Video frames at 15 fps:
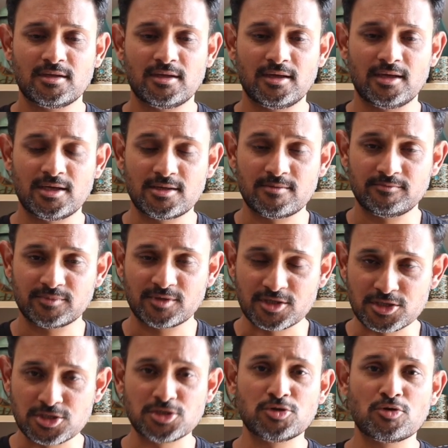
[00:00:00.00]

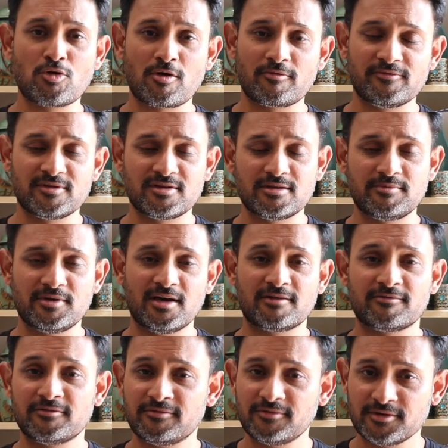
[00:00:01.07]
continued on the CPR
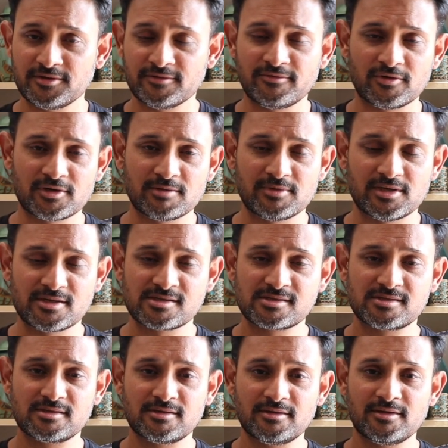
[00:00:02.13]
for further 40
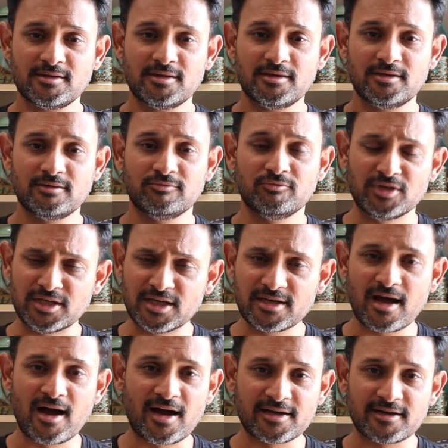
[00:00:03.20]
minutes. We
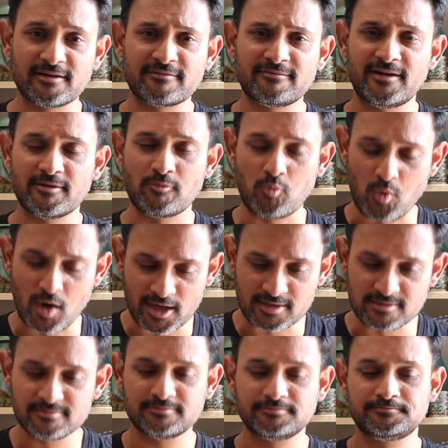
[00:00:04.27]
did identify
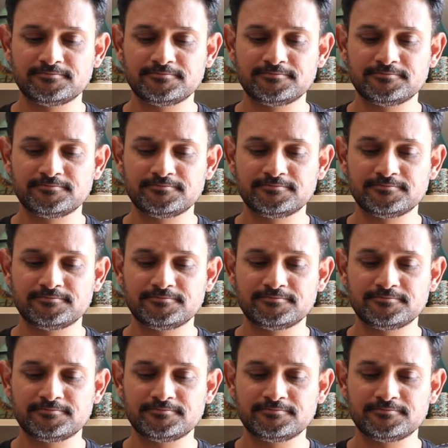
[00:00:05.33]
one